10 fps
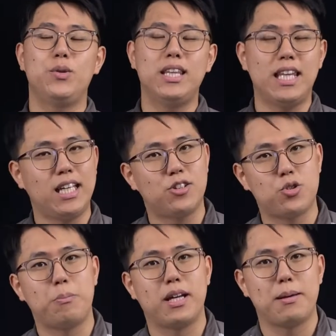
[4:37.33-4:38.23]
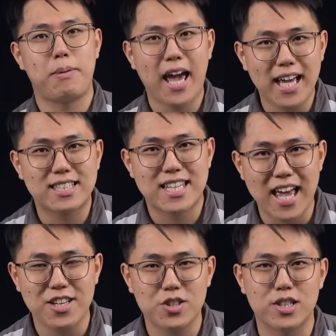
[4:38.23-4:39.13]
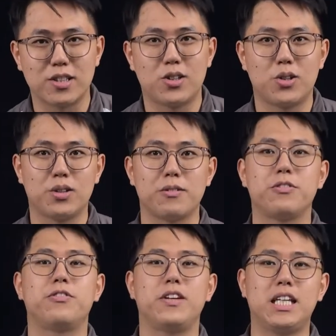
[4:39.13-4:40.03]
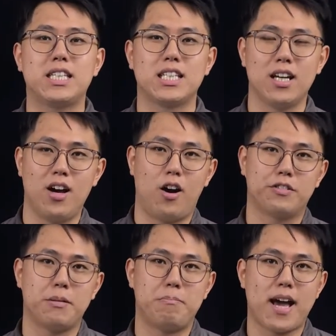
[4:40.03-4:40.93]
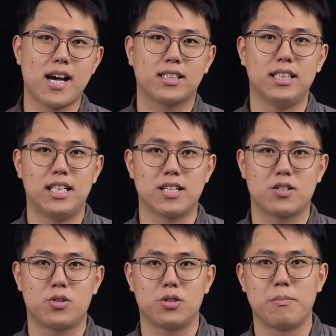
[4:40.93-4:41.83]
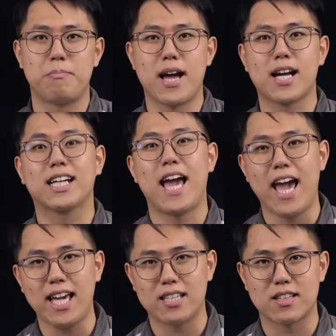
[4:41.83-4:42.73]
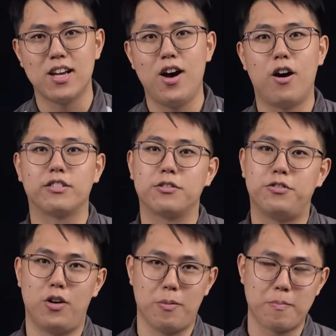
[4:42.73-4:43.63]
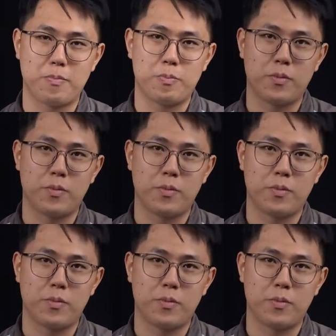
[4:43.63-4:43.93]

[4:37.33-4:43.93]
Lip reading: you need to pay attention to the fit of the back glass to the back case of the phone.